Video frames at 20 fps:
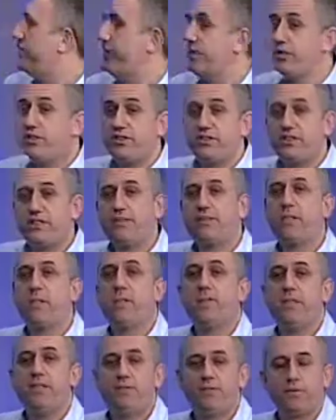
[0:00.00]
UNICEF
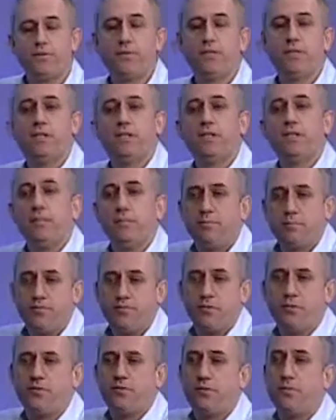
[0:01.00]
come in
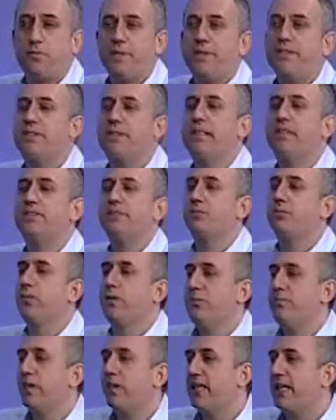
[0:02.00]
for bed nets,
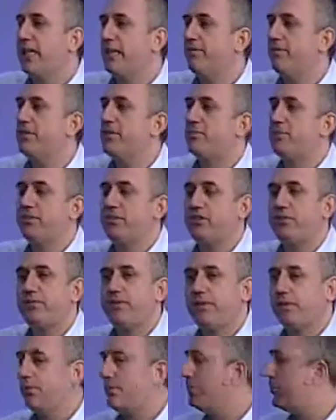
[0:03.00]
we might have a
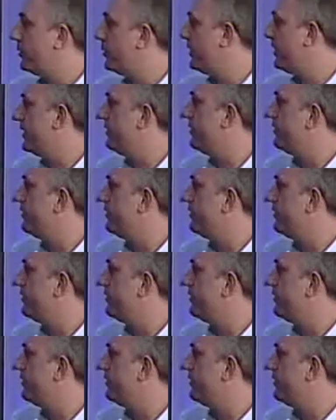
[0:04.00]
specific reporting